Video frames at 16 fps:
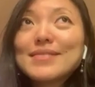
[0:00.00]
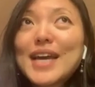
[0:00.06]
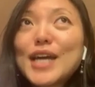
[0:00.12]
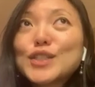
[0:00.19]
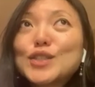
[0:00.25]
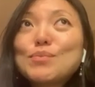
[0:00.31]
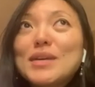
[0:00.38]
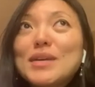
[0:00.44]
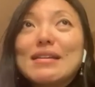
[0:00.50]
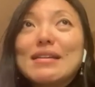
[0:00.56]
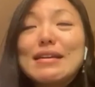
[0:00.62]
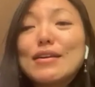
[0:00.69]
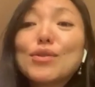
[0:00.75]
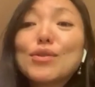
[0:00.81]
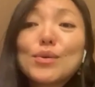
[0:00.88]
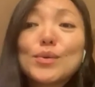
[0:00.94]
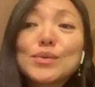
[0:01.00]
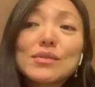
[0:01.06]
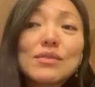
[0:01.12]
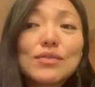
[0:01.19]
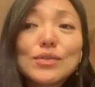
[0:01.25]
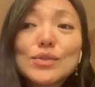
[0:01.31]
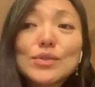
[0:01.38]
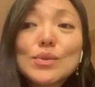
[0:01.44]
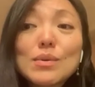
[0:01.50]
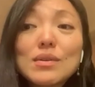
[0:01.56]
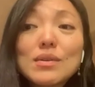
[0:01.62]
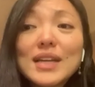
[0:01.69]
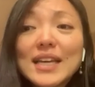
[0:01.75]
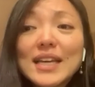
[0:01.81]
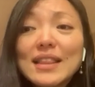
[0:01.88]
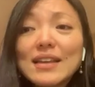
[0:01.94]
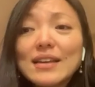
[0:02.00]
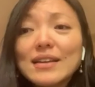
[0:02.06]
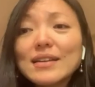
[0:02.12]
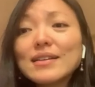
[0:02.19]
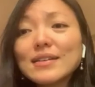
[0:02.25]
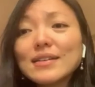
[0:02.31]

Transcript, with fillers: has to be an ethos of a school, I think.